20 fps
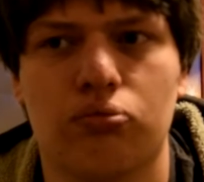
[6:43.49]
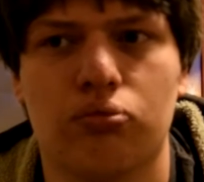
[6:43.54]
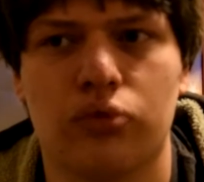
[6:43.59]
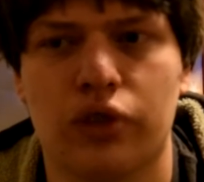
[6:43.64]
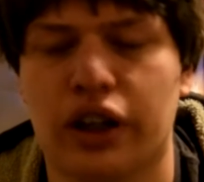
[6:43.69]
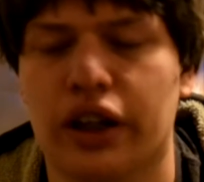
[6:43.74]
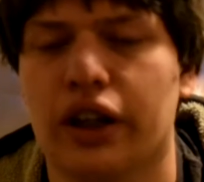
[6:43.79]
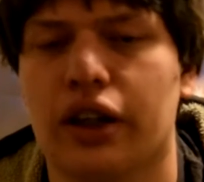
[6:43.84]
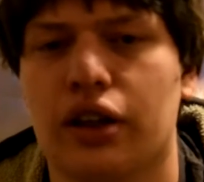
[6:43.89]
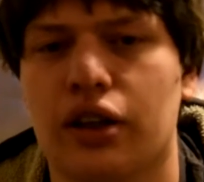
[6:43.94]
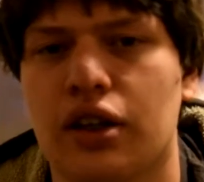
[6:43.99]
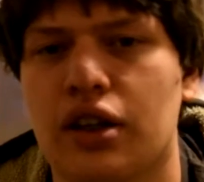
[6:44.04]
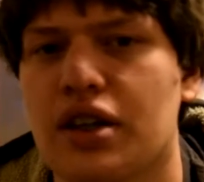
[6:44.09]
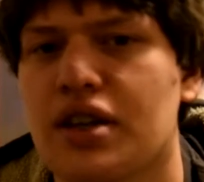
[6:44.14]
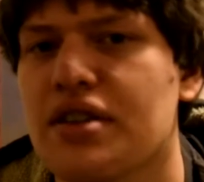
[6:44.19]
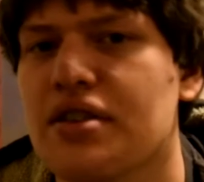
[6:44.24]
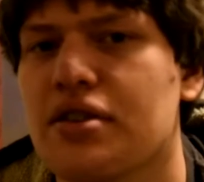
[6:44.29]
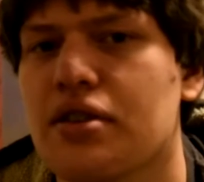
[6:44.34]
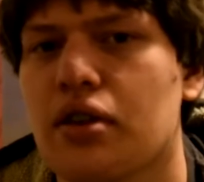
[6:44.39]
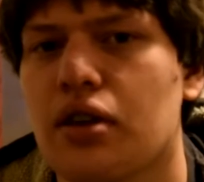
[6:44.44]
Really, he
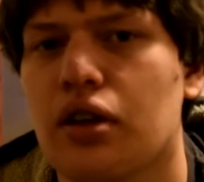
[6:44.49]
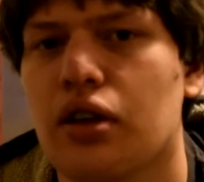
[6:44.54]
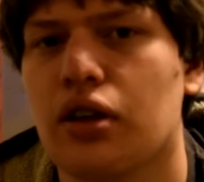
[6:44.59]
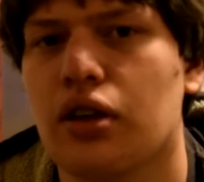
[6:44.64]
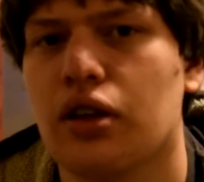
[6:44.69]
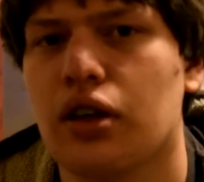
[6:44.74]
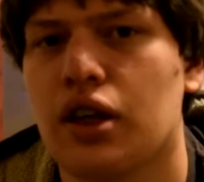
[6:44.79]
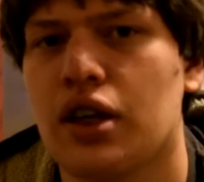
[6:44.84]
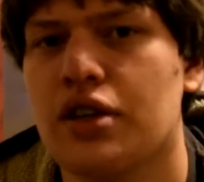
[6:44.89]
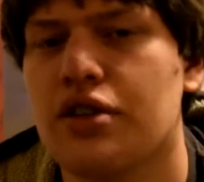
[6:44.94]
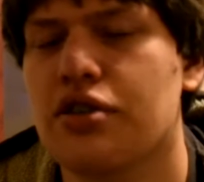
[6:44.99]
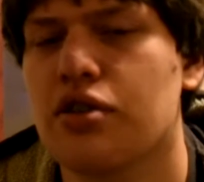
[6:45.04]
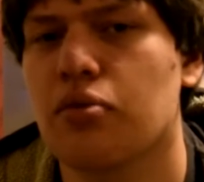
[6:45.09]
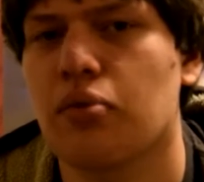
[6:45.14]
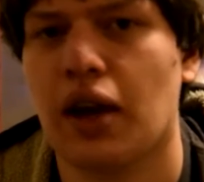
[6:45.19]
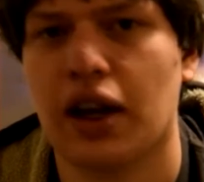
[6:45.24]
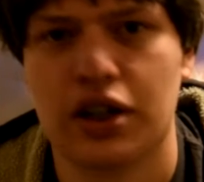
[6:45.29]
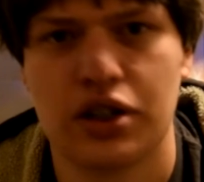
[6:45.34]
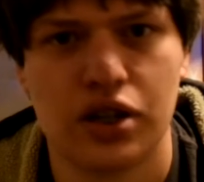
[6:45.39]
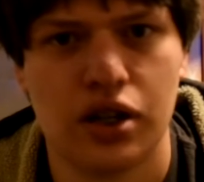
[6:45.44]
is. His
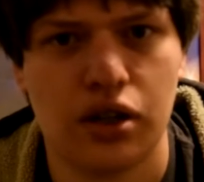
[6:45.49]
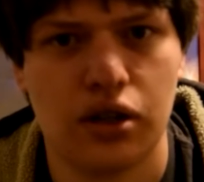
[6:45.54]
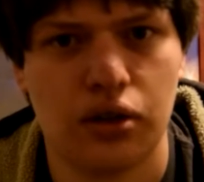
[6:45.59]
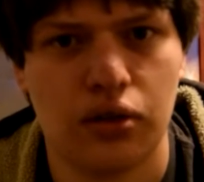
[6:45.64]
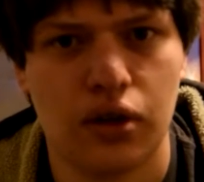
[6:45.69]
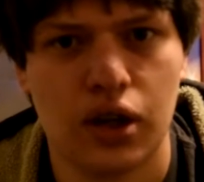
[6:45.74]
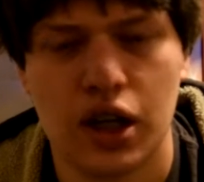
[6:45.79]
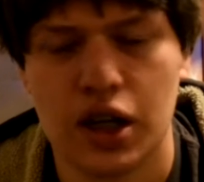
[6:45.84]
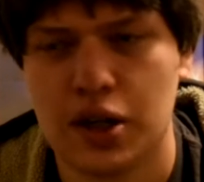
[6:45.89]
direction,